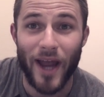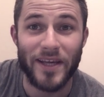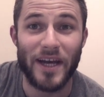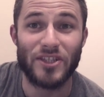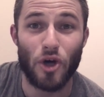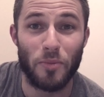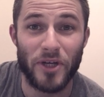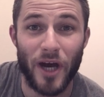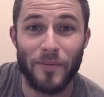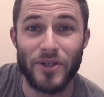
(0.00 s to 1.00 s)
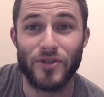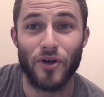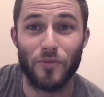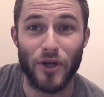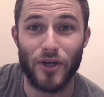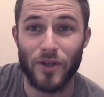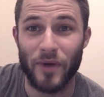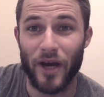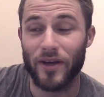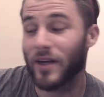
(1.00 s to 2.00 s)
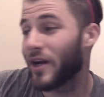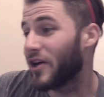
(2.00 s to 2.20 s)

and you guys opened up and you told me all about it.